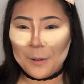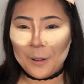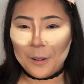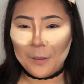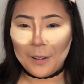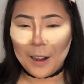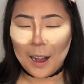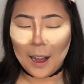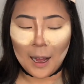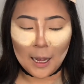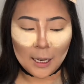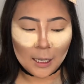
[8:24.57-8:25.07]
move
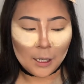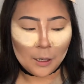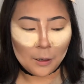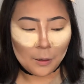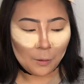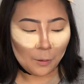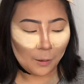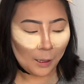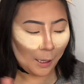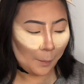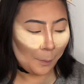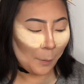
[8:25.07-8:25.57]
on
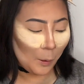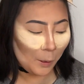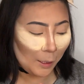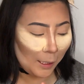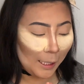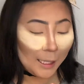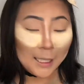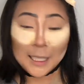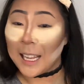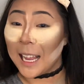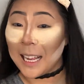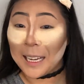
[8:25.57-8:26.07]
to the most
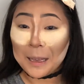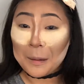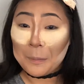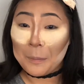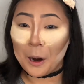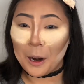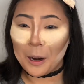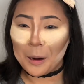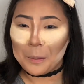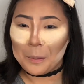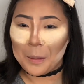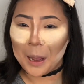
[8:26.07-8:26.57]
exciting
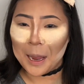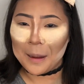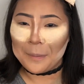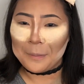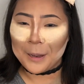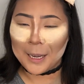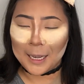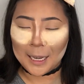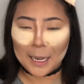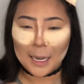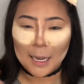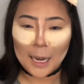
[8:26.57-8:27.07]
part, in my
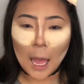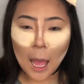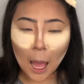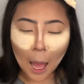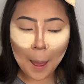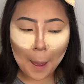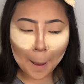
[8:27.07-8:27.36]
opinion,